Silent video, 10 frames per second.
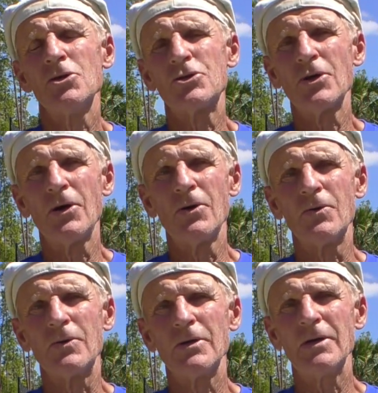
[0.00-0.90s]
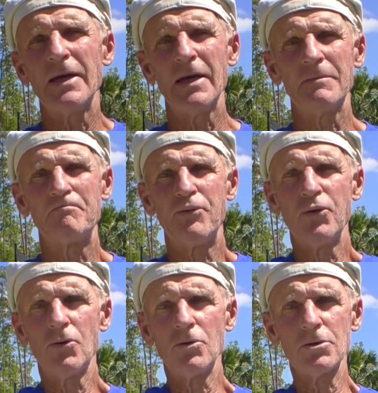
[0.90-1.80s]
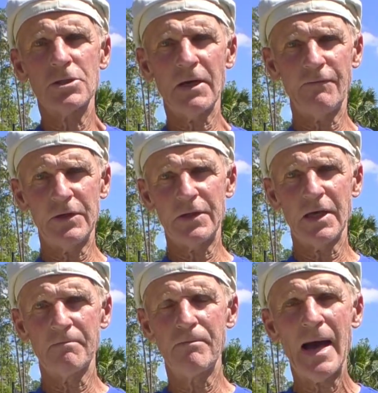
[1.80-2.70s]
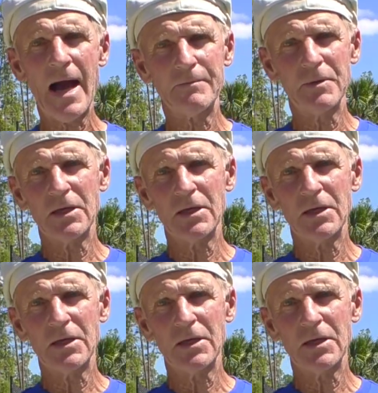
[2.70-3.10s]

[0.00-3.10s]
So it pulls everything back,